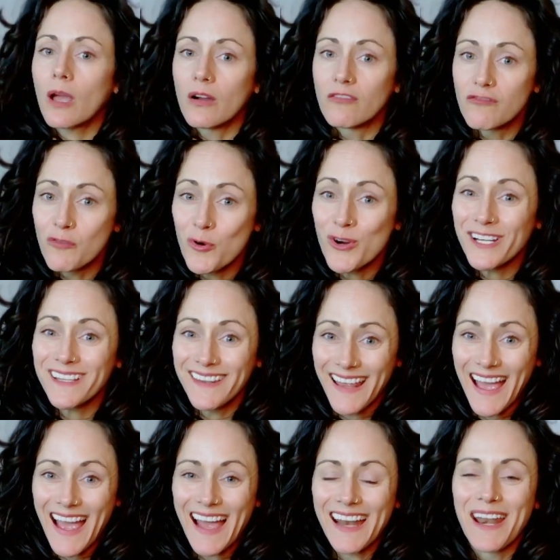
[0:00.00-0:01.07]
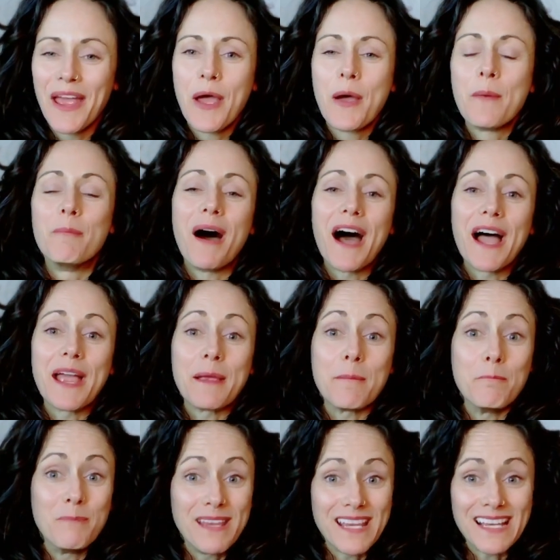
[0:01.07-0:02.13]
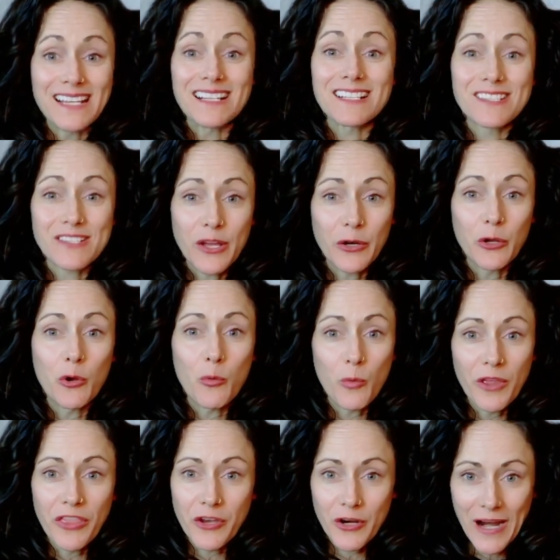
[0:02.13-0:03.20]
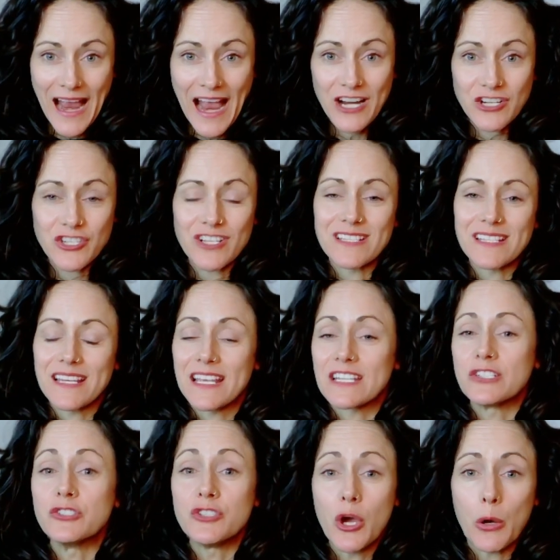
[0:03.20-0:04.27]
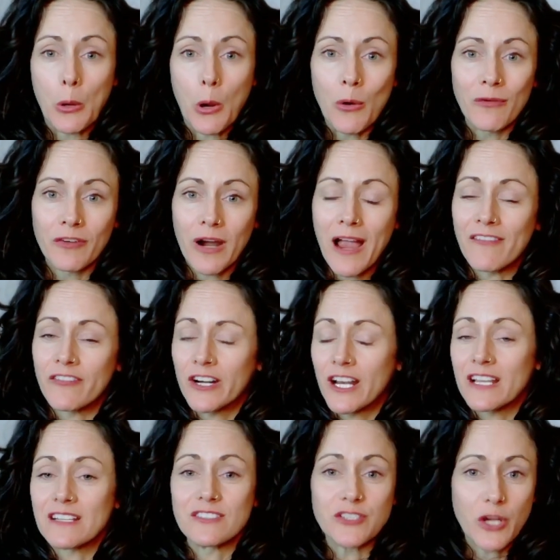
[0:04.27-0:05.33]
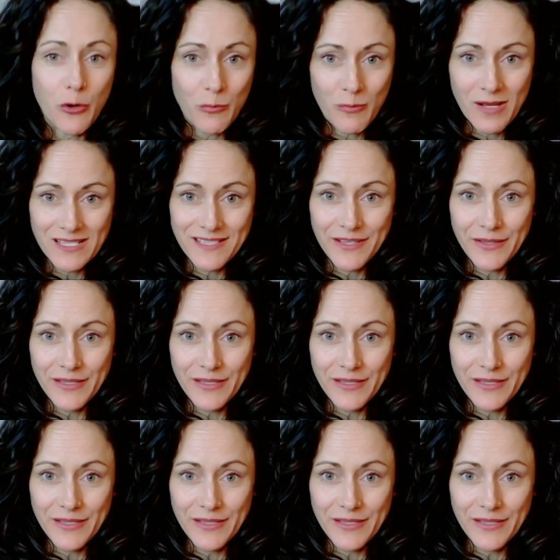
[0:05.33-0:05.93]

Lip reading: Avoid that by being subtle with your actions. Again, don't over-effort it, don't muscle